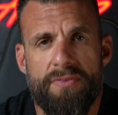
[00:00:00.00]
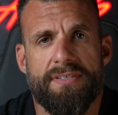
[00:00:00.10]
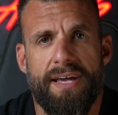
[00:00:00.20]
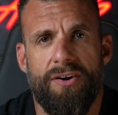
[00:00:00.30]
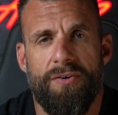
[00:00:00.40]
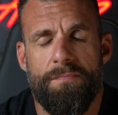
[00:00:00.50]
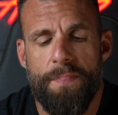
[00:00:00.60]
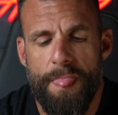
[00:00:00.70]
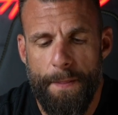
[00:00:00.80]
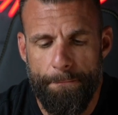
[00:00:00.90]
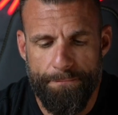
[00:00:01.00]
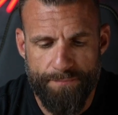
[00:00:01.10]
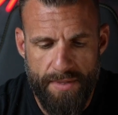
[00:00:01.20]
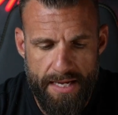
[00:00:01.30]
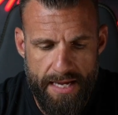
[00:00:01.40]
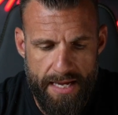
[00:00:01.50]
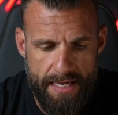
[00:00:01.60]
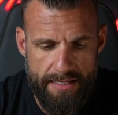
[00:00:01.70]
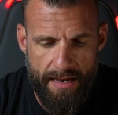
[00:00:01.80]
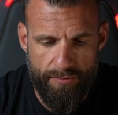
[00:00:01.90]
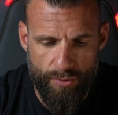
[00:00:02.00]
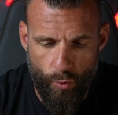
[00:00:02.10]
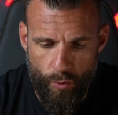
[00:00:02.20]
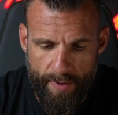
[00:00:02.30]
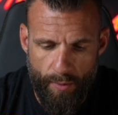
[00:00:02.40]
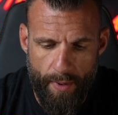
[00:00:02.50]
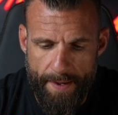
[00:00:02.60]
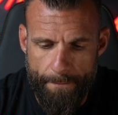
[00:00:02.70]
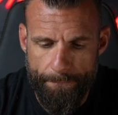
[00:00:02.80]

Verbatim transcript: scale and I record my weight.